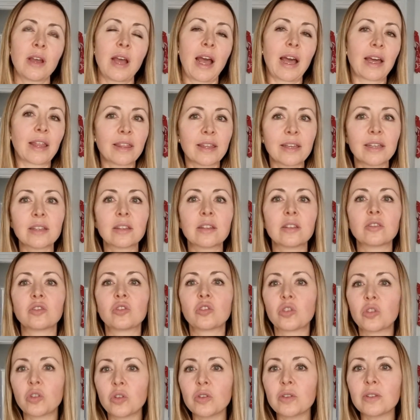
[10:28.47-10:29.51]
I think the
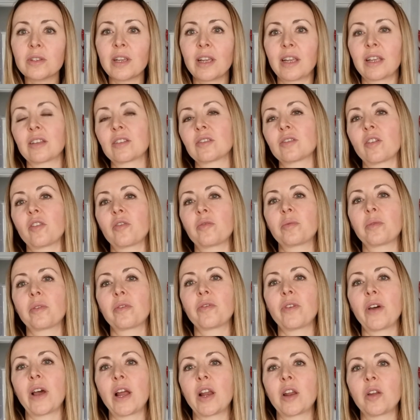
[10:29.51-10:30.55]
true test of
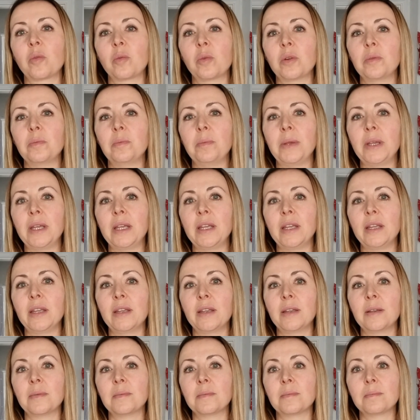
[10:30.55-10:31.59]
Profhilo would
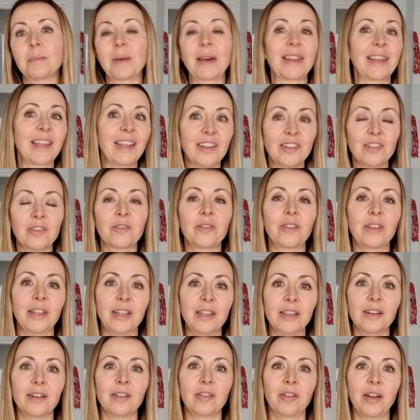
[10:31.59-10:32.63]
be by the end of the
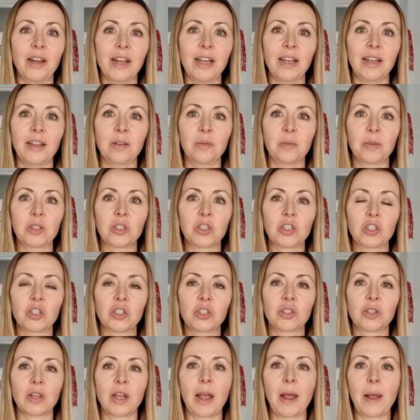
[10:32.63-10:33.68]
year, really,
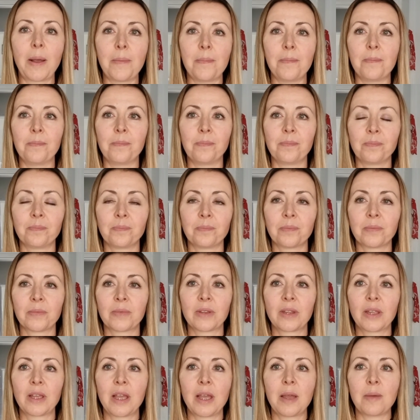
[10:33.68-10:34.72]
which,
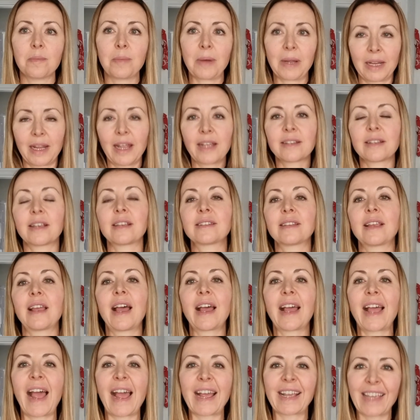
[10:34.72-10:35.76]
but as I say,
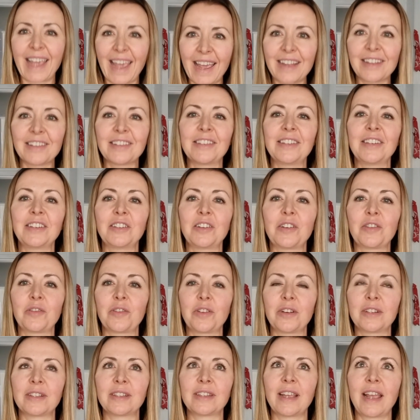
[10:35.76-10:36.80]
I can see a
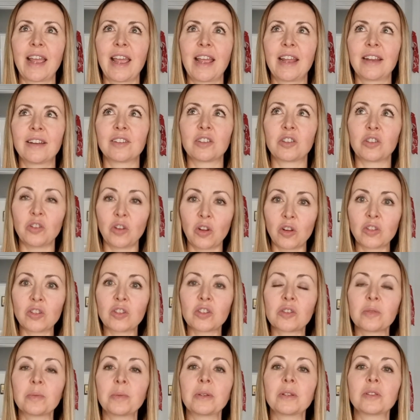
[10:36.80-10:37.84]
difference, and it's
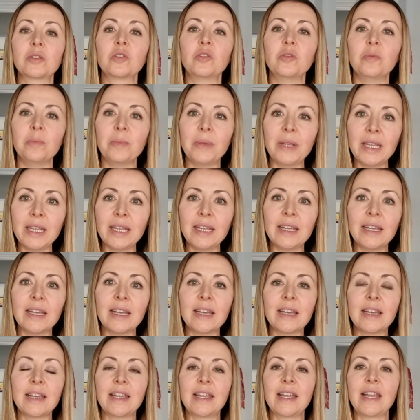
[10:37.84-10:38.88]
noticeable to
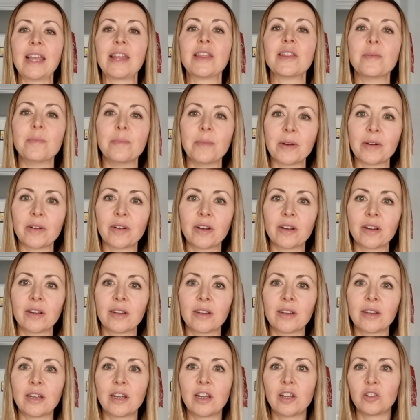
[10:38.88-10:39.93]
me in the
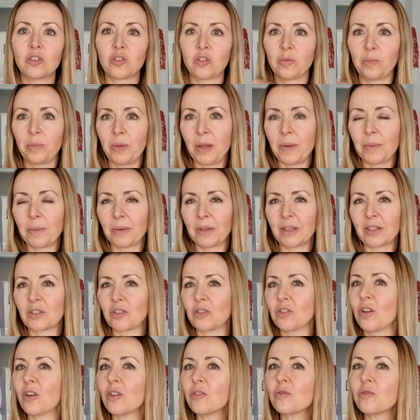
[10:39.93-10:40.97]
mirror, to people. It's
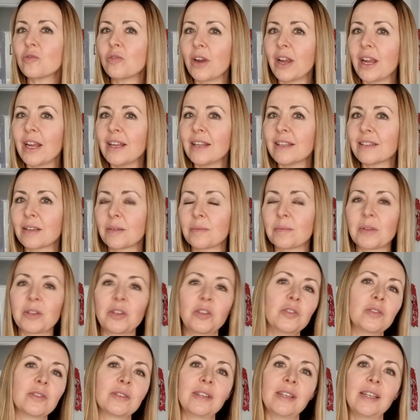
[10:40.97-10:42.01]
not really something
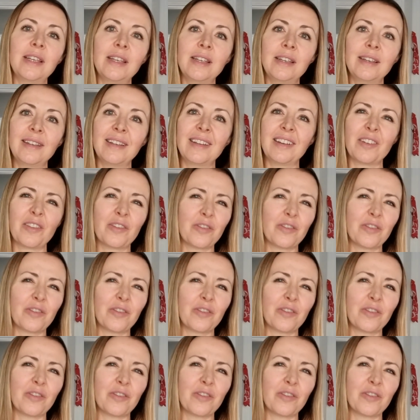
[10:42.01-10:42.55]
you see in a